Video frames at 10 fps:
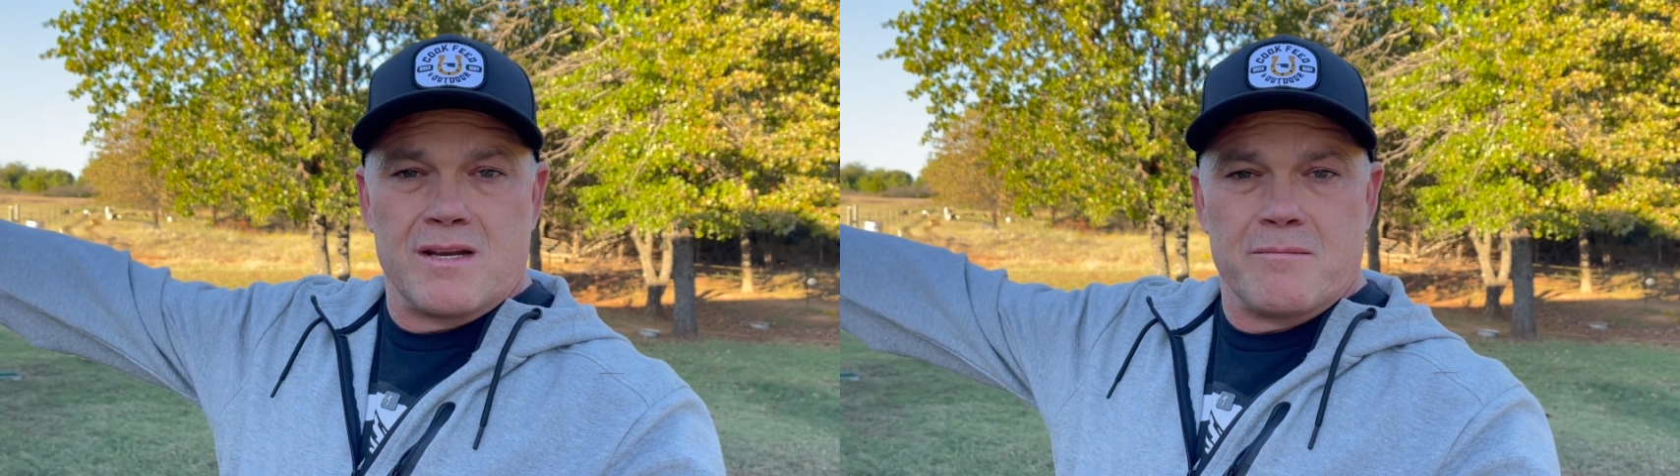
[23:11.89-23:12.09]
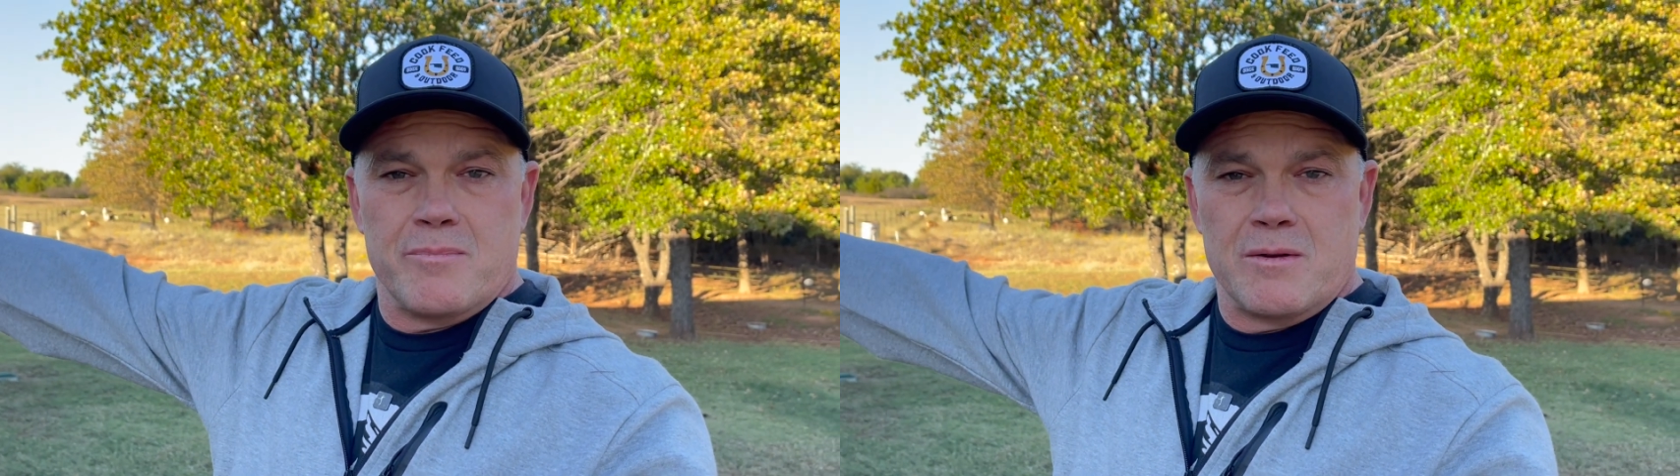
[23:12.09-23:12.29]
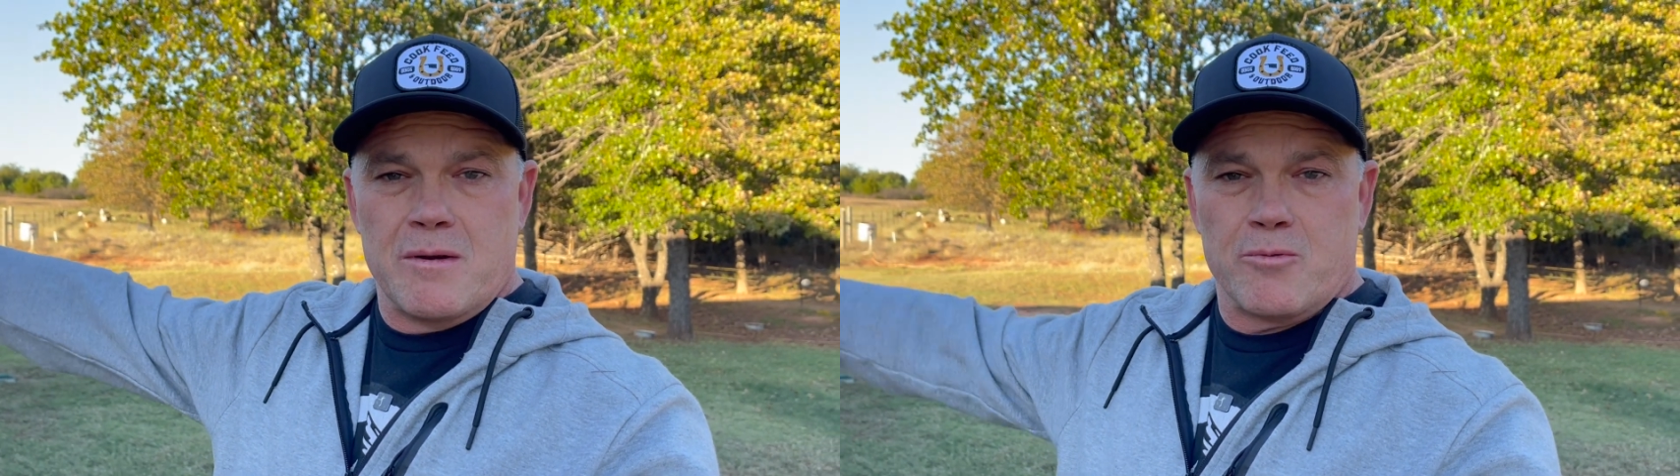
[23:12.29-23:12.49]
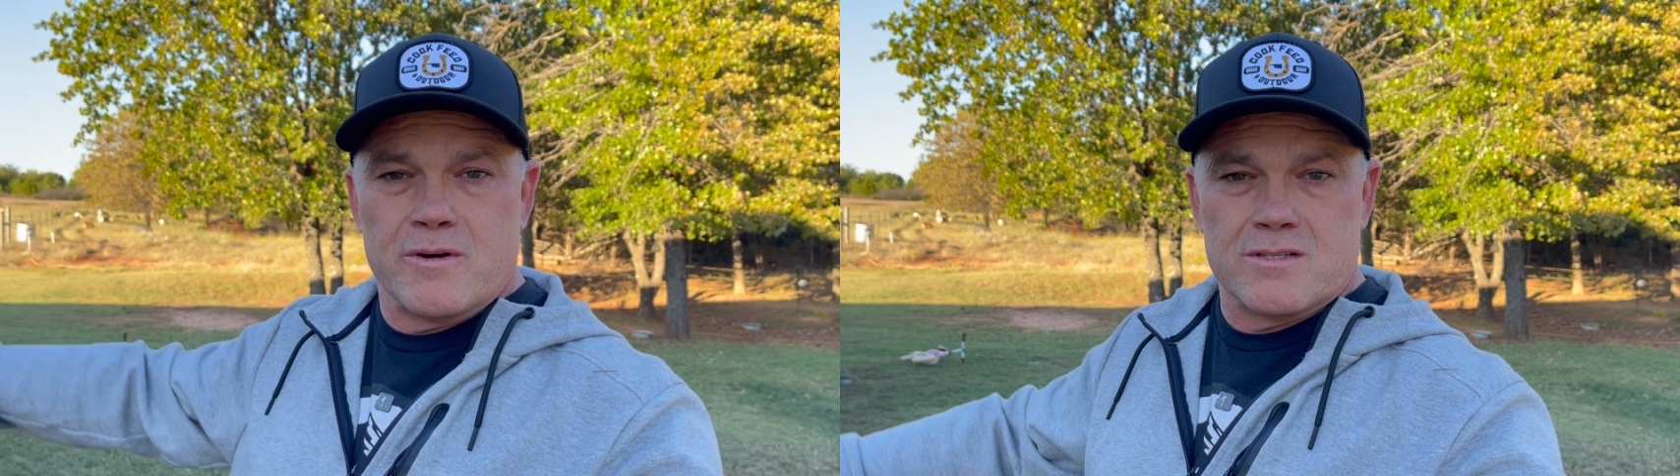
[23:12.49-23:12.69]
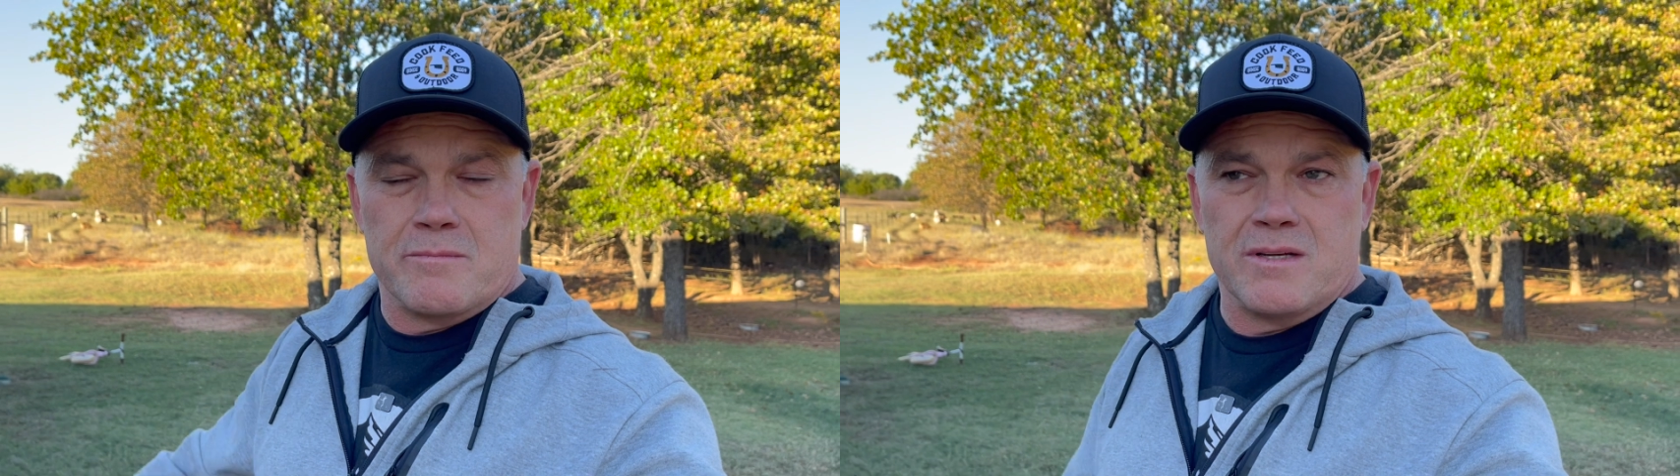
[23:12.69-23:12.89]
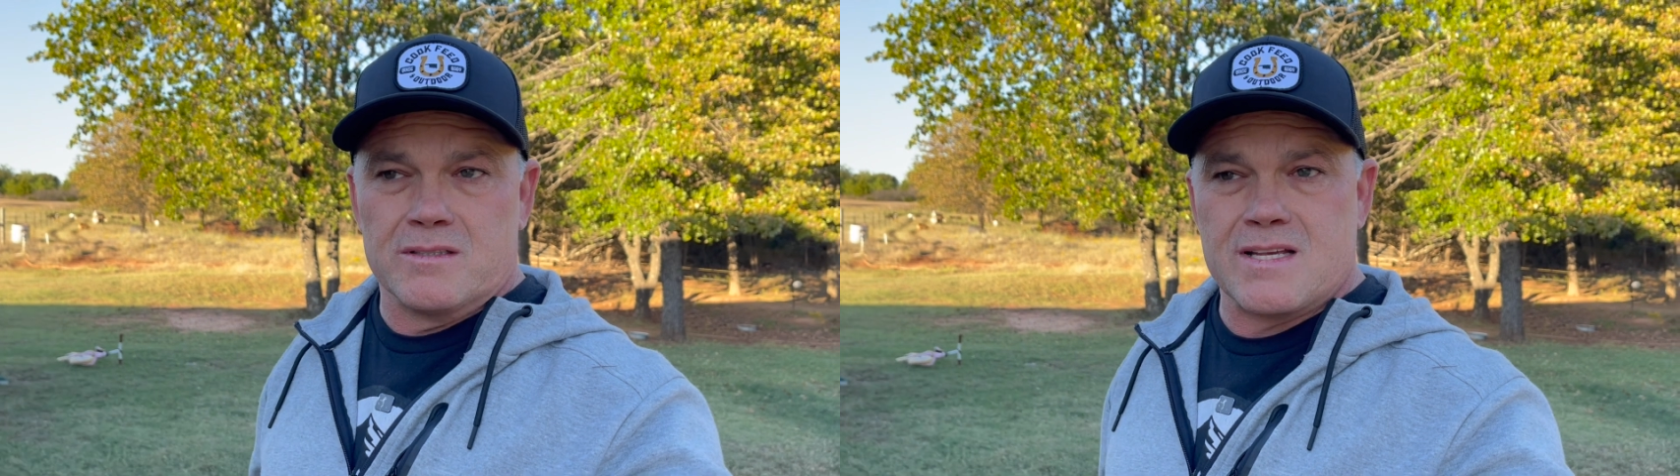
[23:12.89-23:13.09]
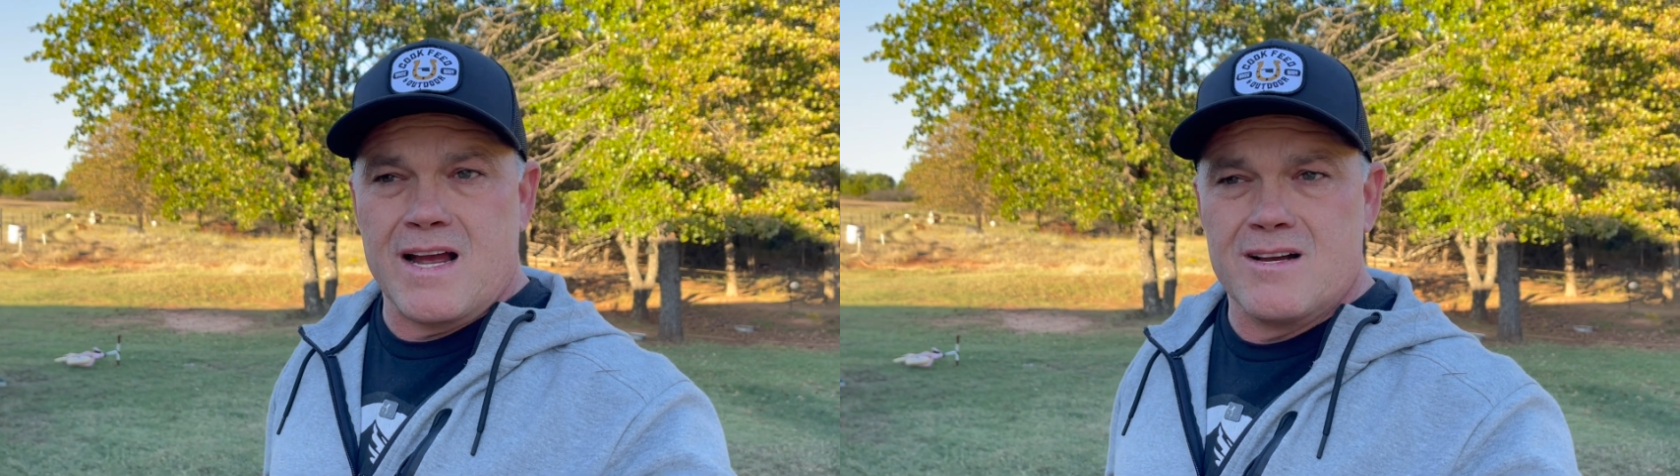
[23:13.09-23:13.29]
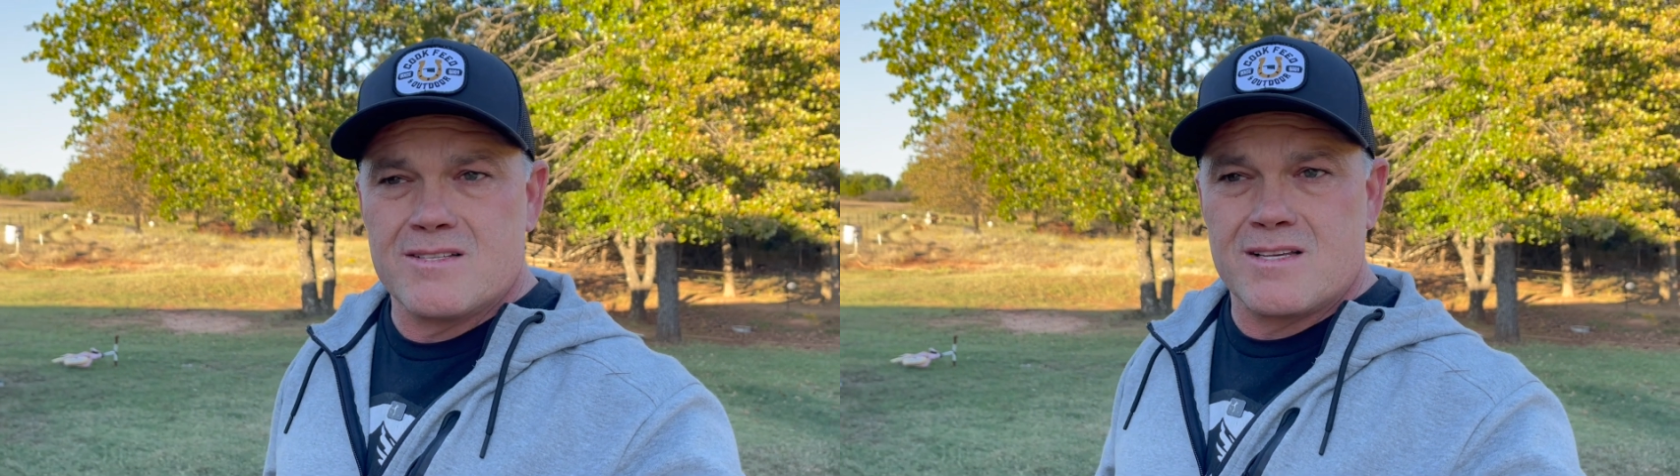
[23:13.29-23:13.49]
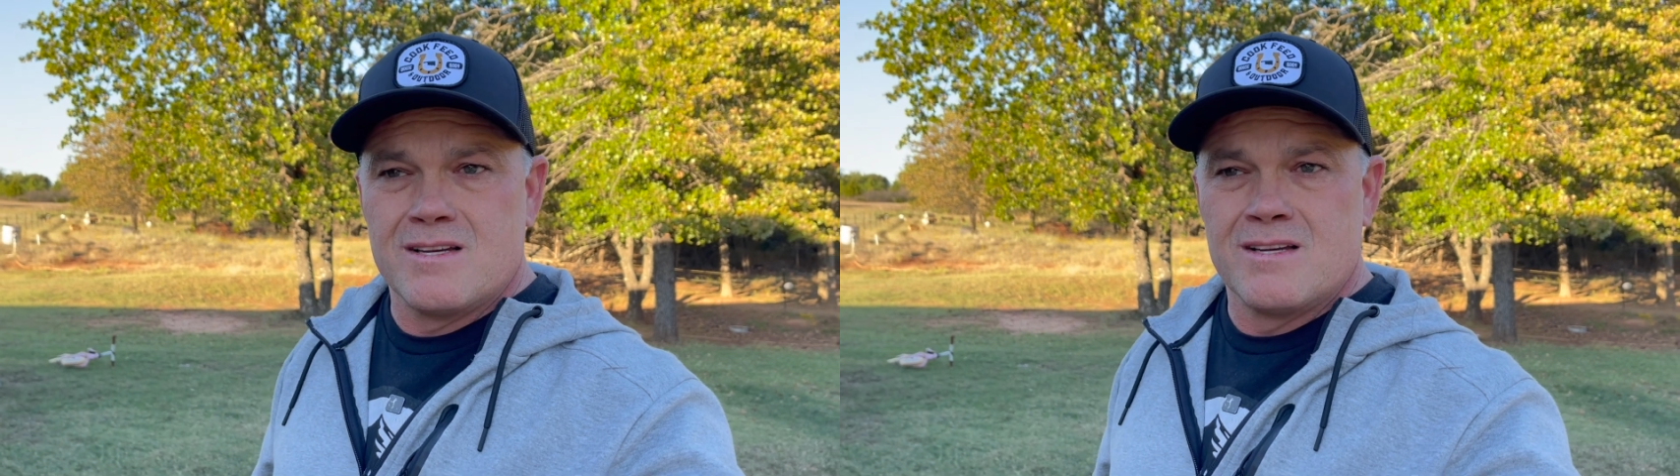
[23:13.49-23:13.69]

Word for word: and put him up where he's gonna build his house,